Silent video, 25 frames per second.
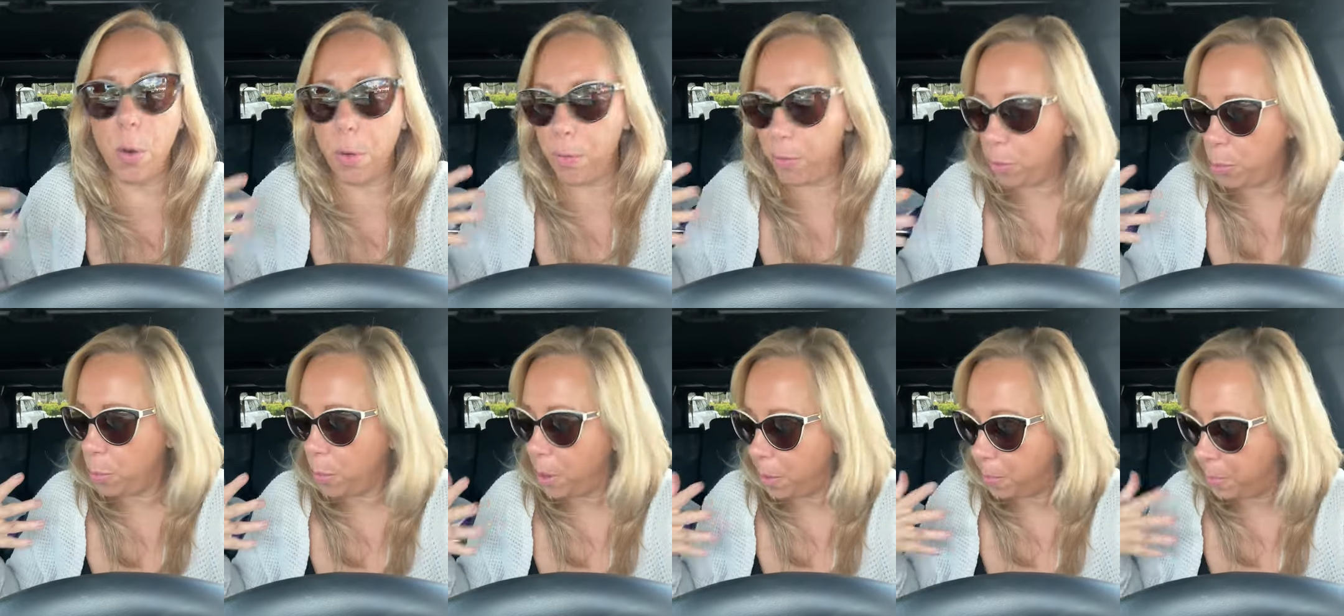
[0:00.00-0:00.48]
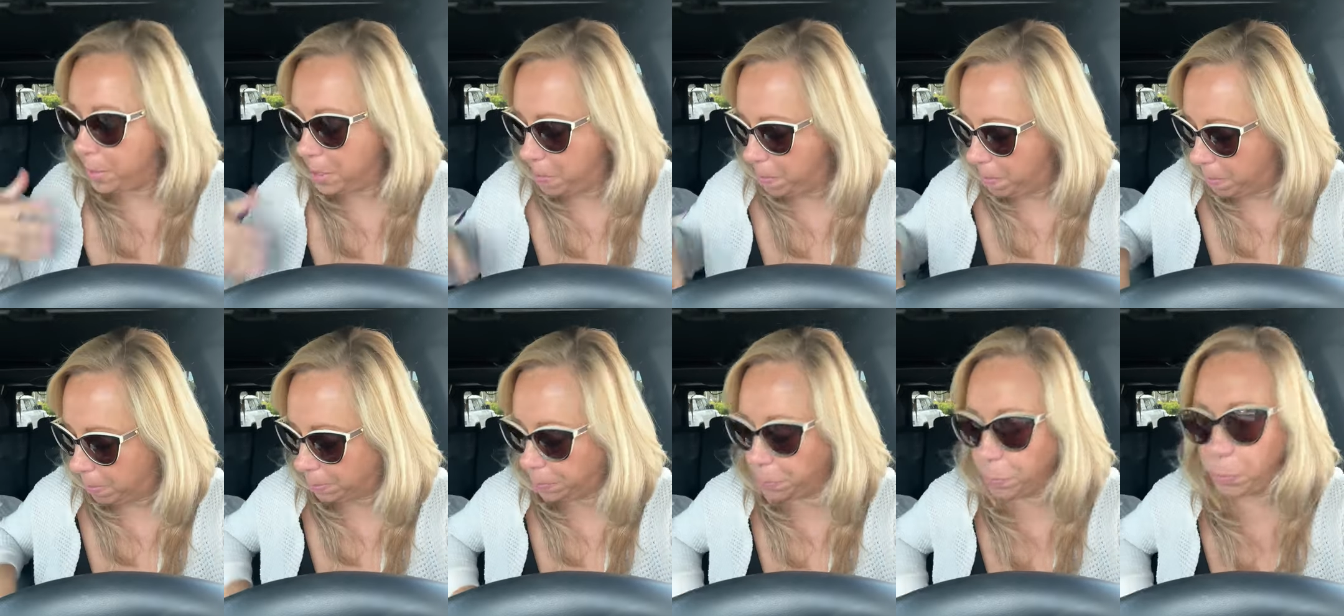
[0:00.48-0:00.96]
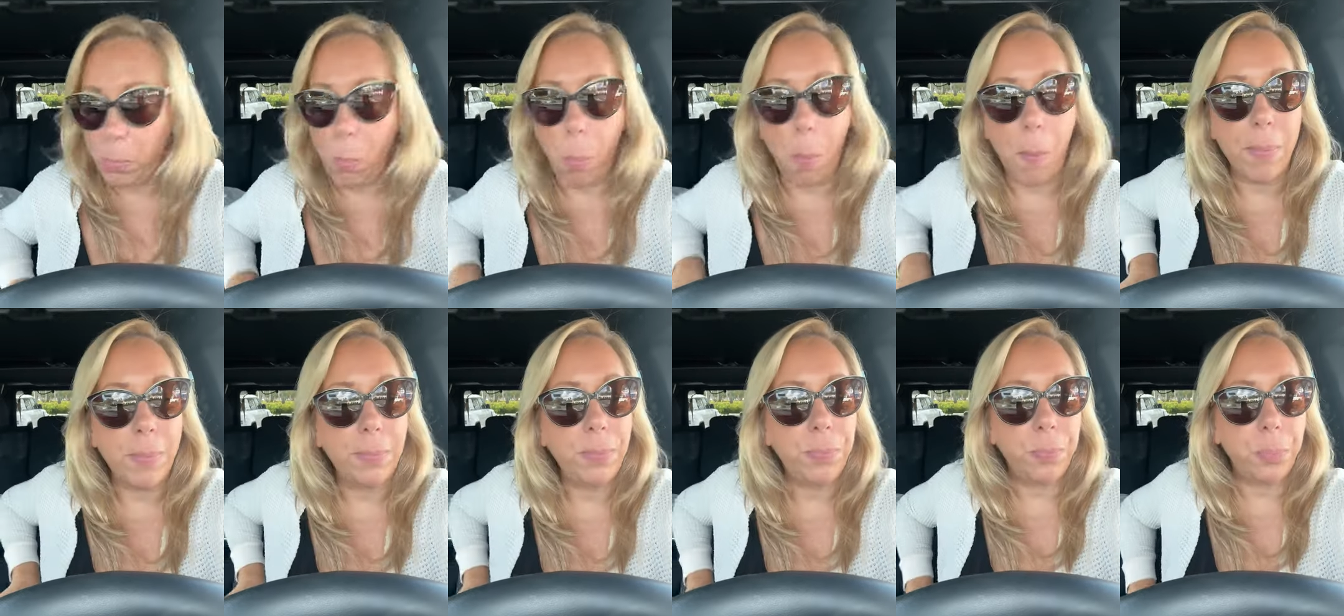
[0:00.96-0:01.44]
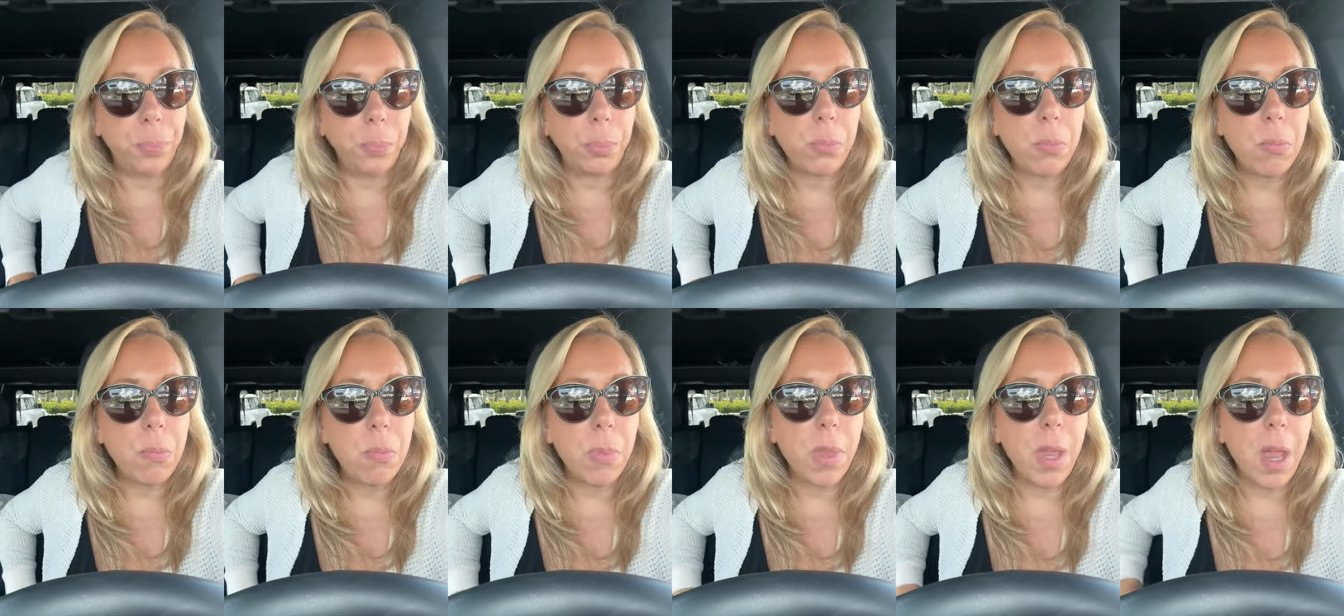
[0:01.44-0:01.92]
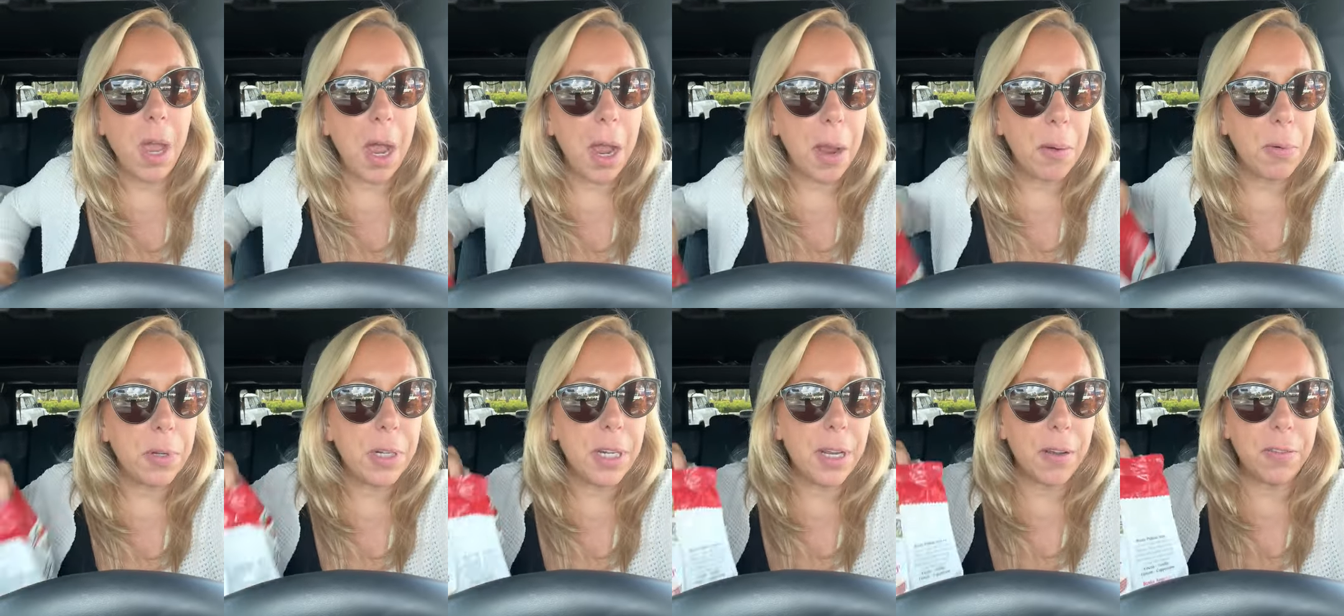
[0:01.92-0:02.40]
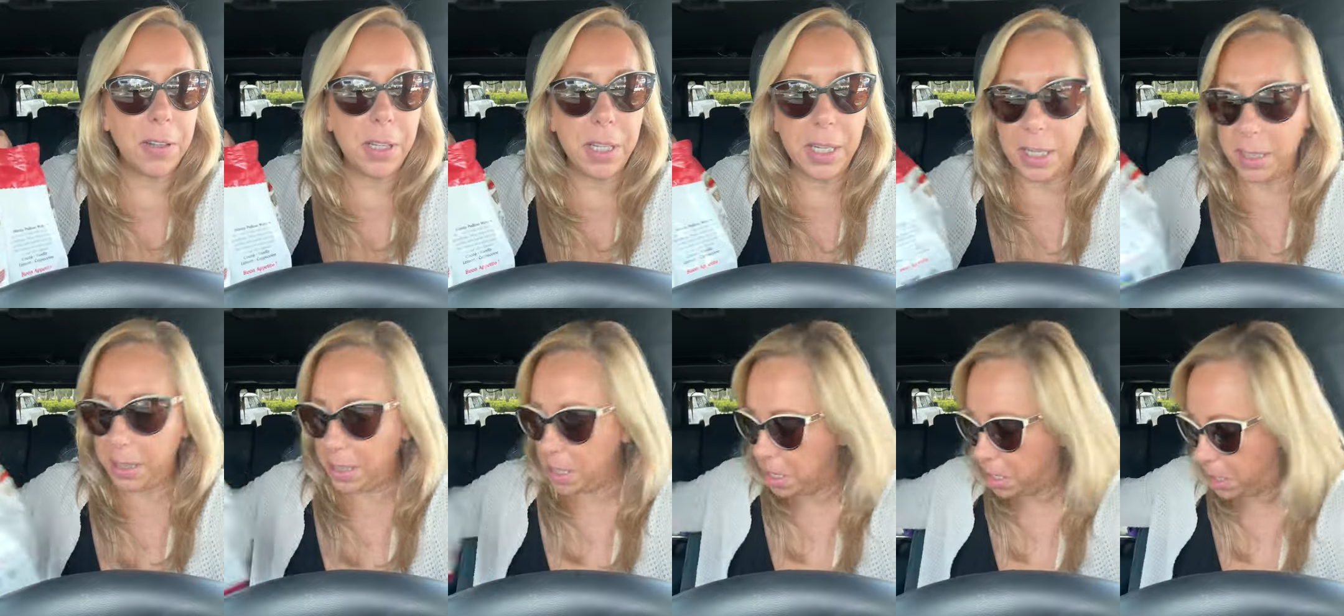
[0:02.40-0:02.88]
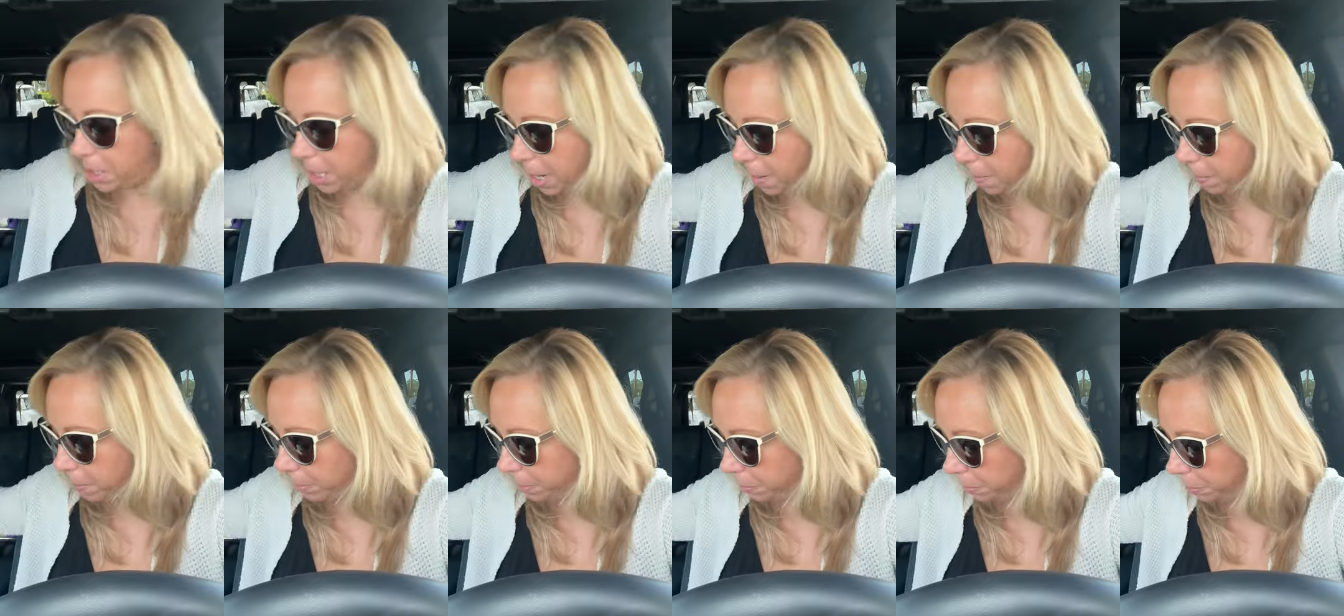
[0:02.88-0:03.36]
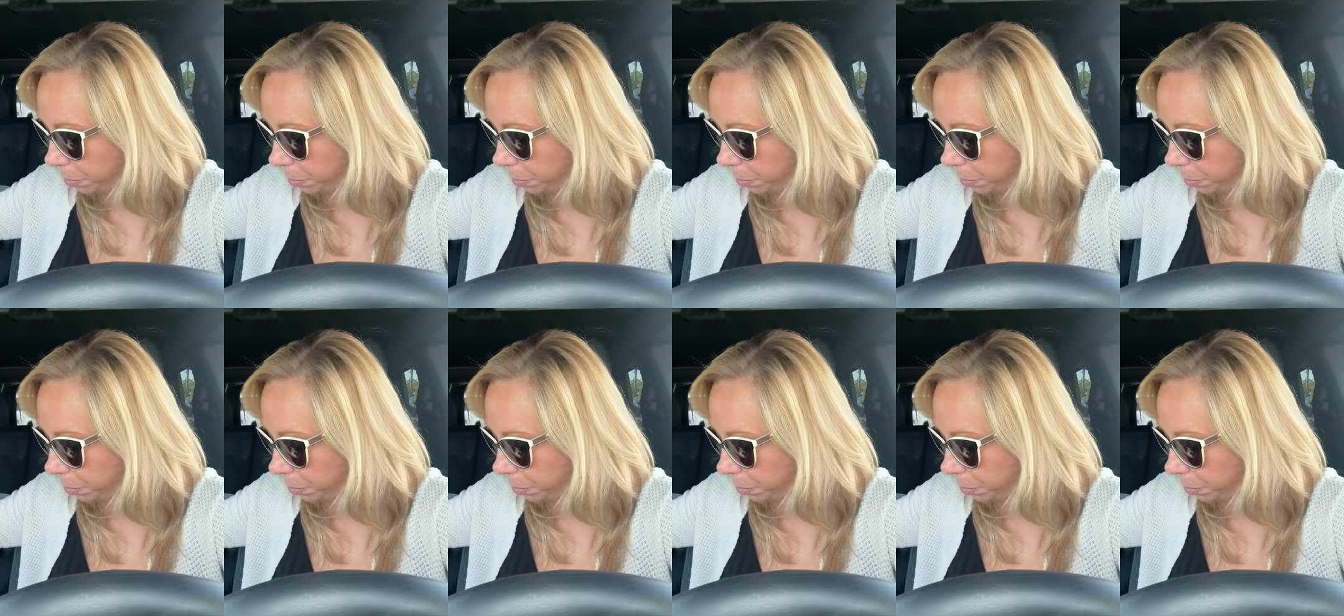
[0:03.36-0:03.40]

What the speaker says: overwhelming. I will definitely get these again.